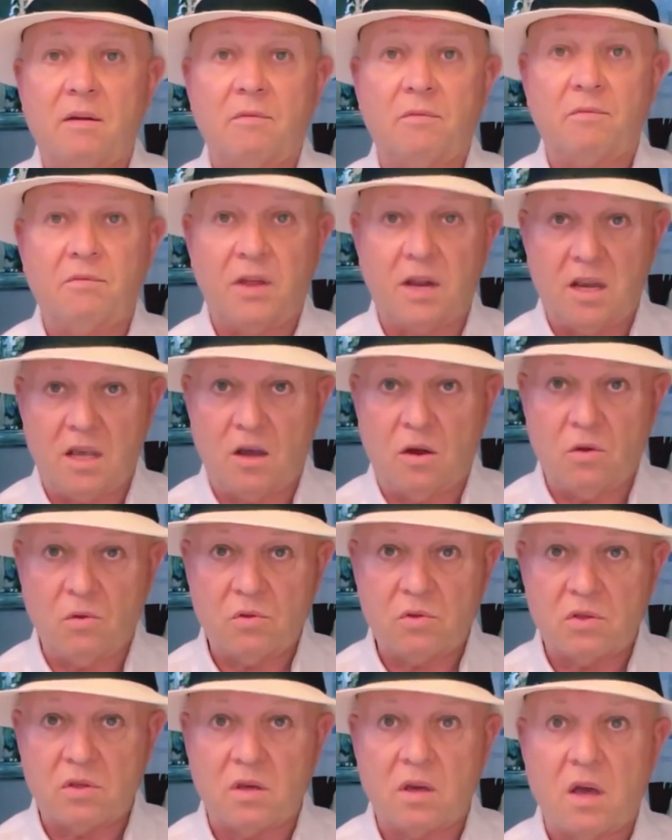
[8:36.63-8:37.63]

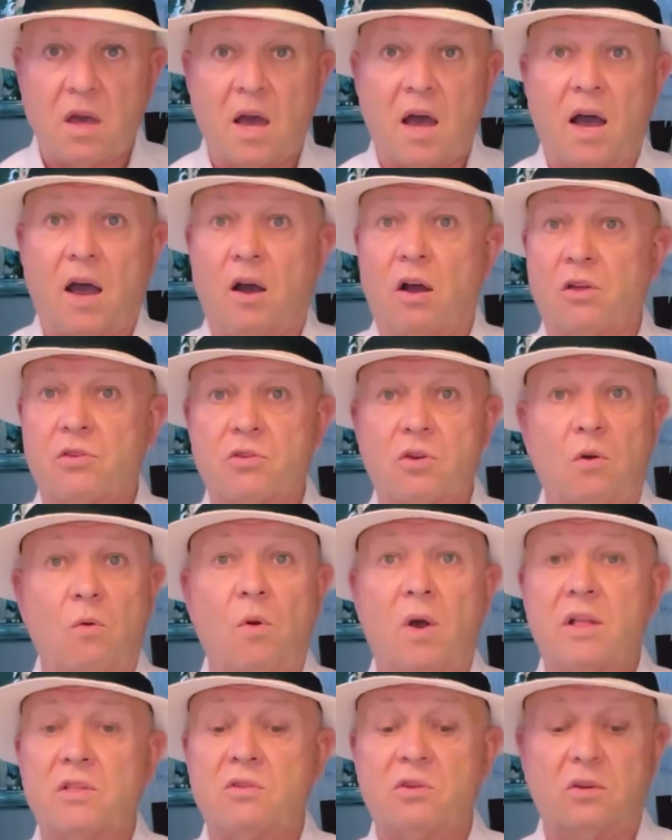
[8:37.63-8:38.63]
videos. I also
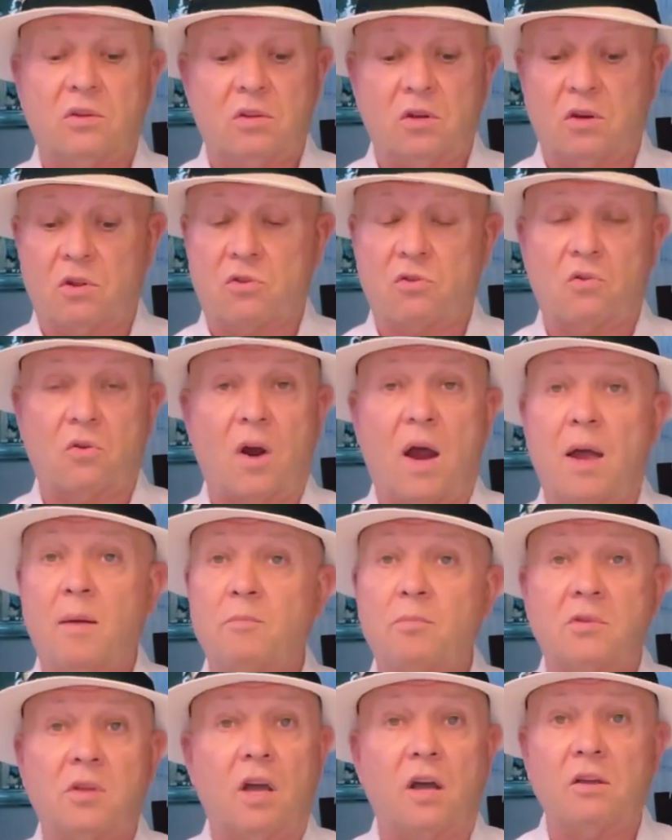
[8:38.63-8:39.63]
want you to
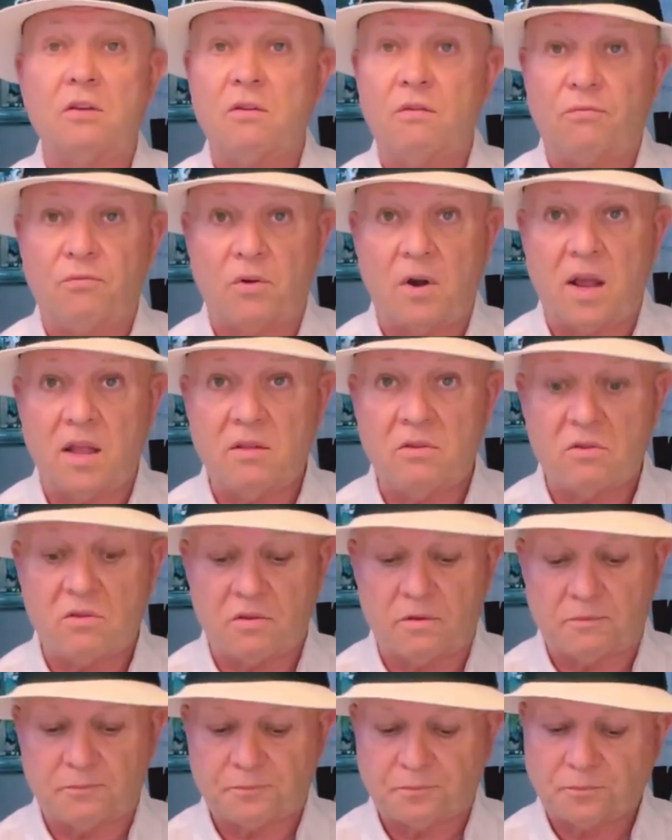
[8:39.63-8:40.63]
subscribe, tell your friends.
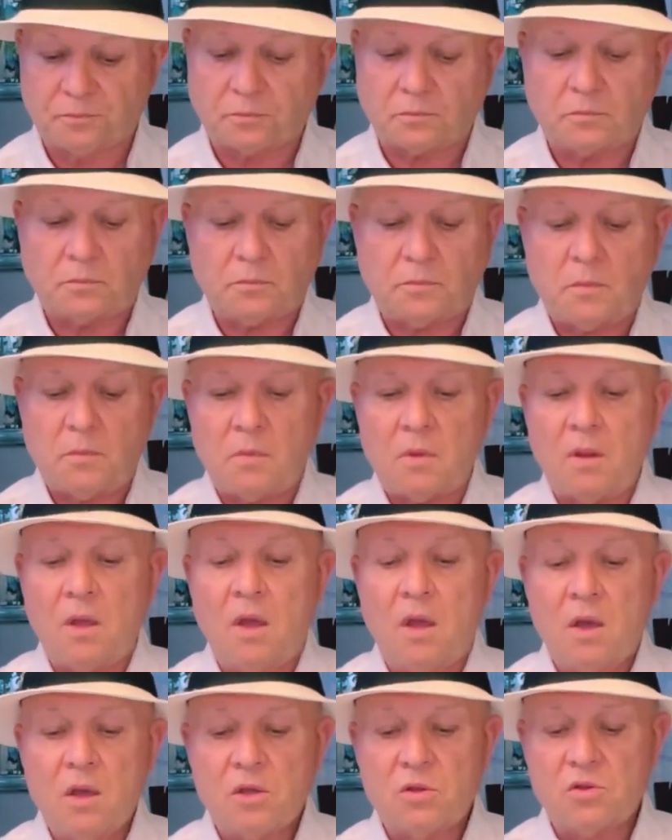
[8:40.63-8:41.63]

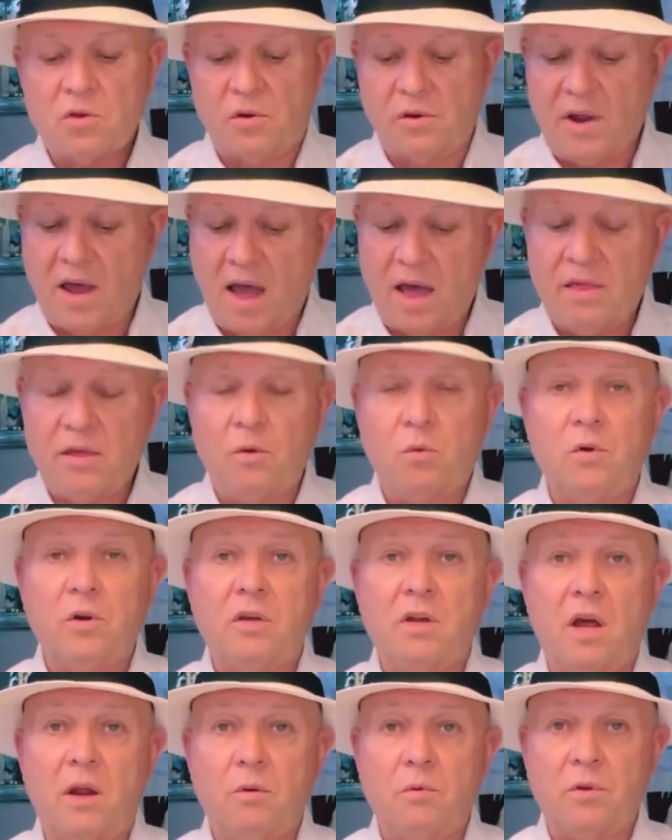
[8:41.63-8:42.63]
So now that we're
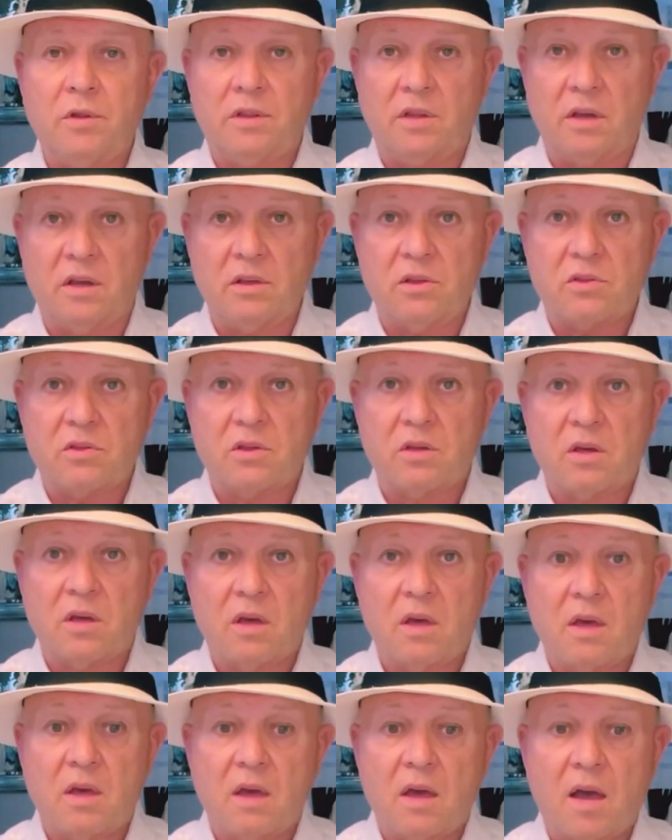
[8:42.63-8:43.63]
done with this,
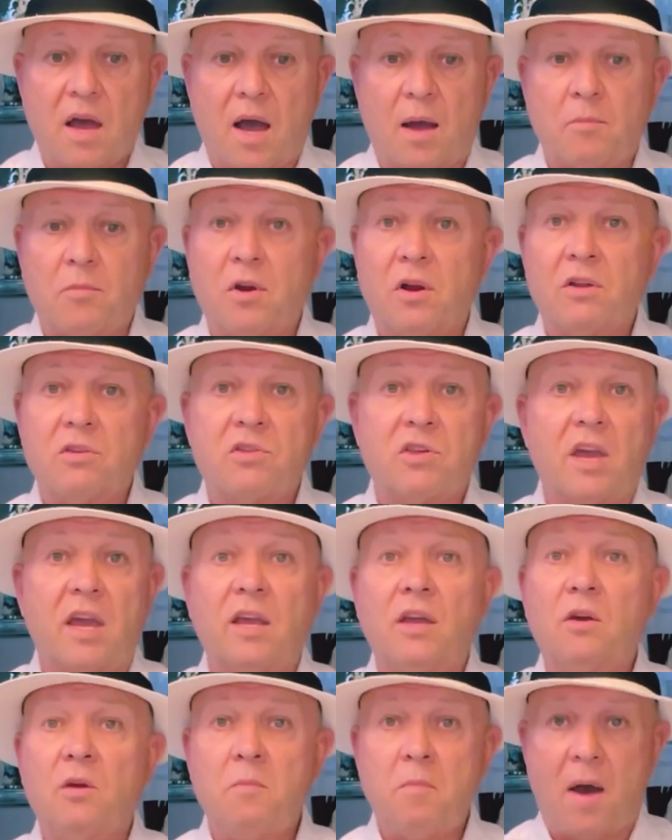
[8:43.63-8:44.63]
I'm going to
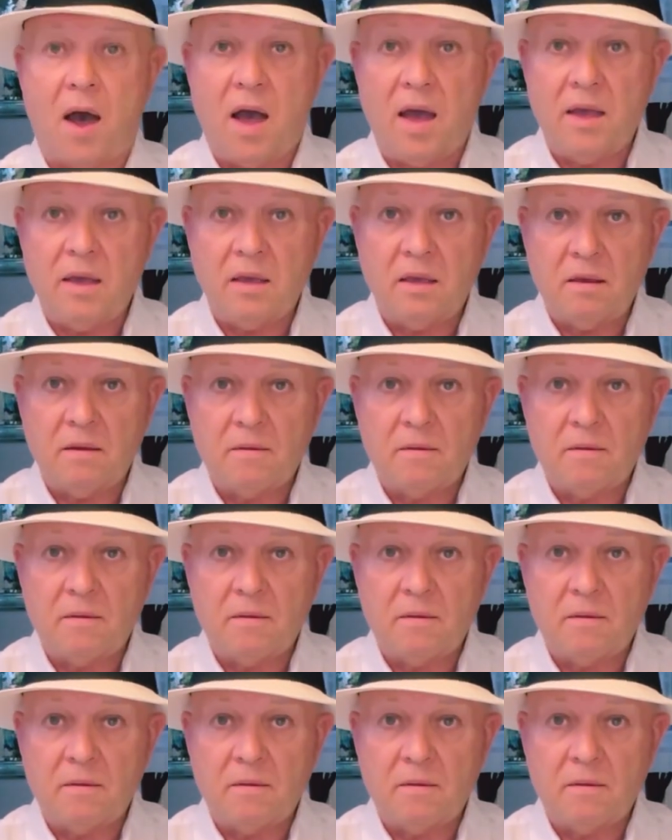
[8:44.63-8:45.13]
say goodbye.